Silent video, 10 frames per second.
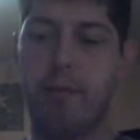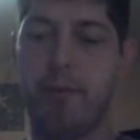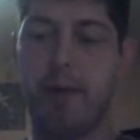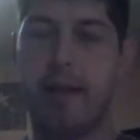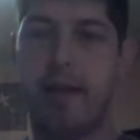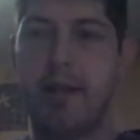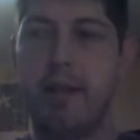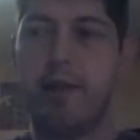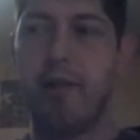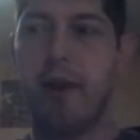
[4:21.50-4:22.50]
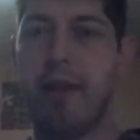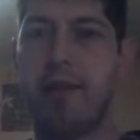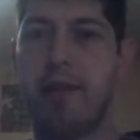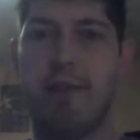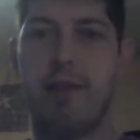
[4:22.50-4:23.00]
we can do at the
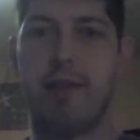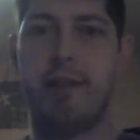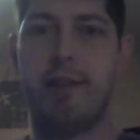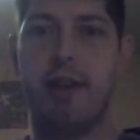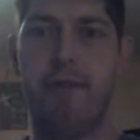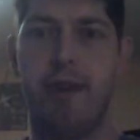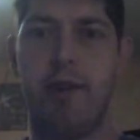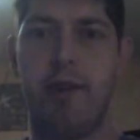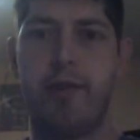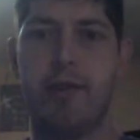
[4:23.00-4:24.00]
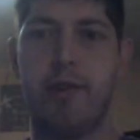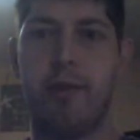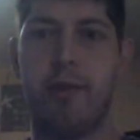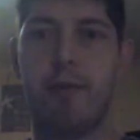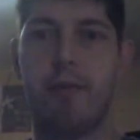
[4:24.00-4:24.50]
jam itself, and also